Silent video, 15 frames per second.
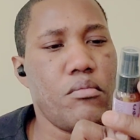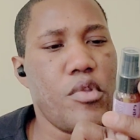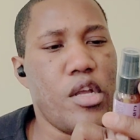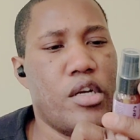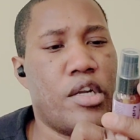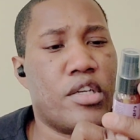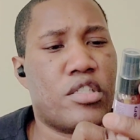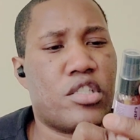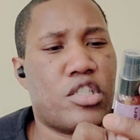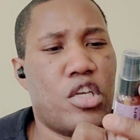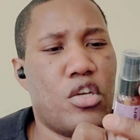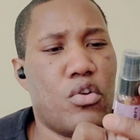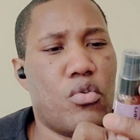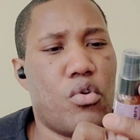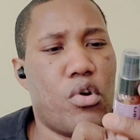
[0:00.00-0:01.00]
there's
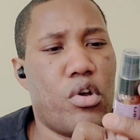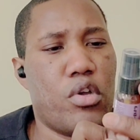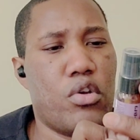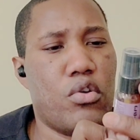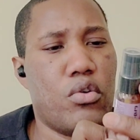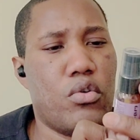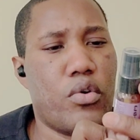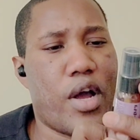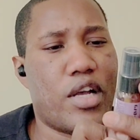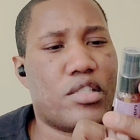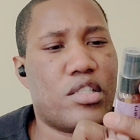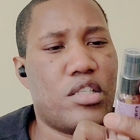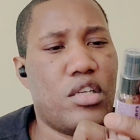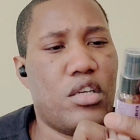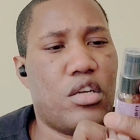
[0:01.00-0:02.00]
seed oil, I
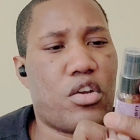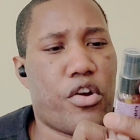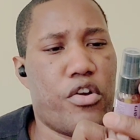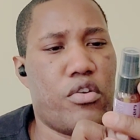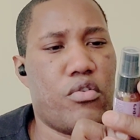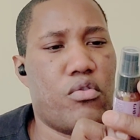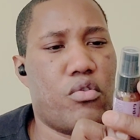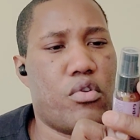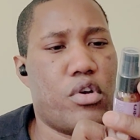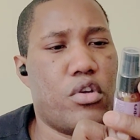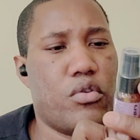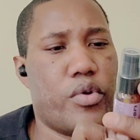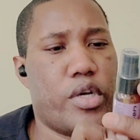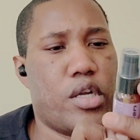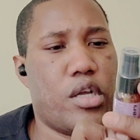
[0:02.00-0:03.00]
see kernel
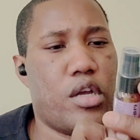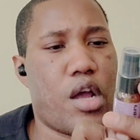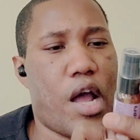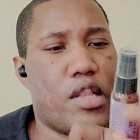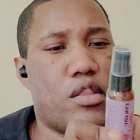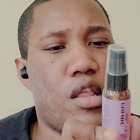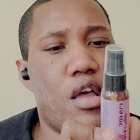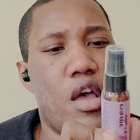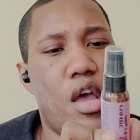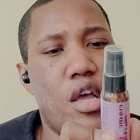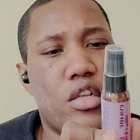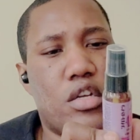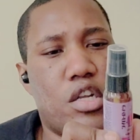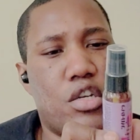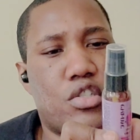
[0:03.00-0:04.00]
oil in here. I
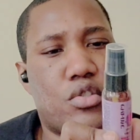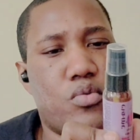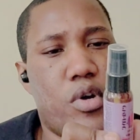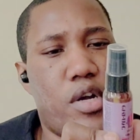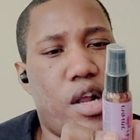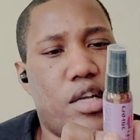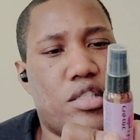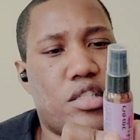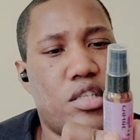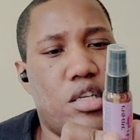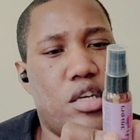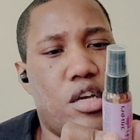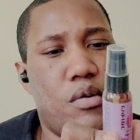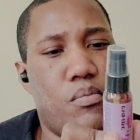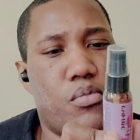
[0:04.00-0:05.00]
could have sworn I seen
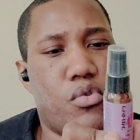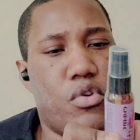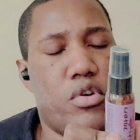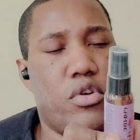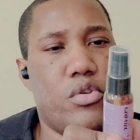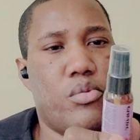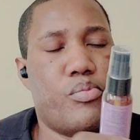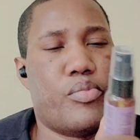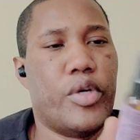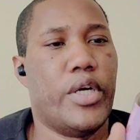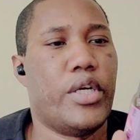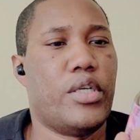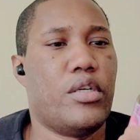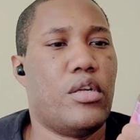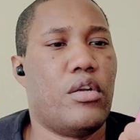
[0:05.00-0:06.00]
hemp oil,
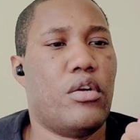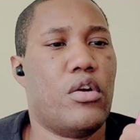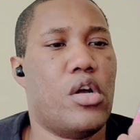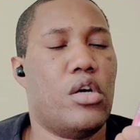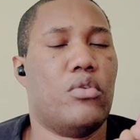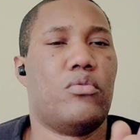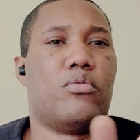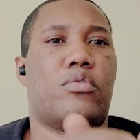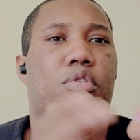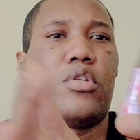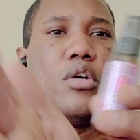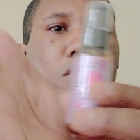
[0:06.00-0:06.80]
but no. So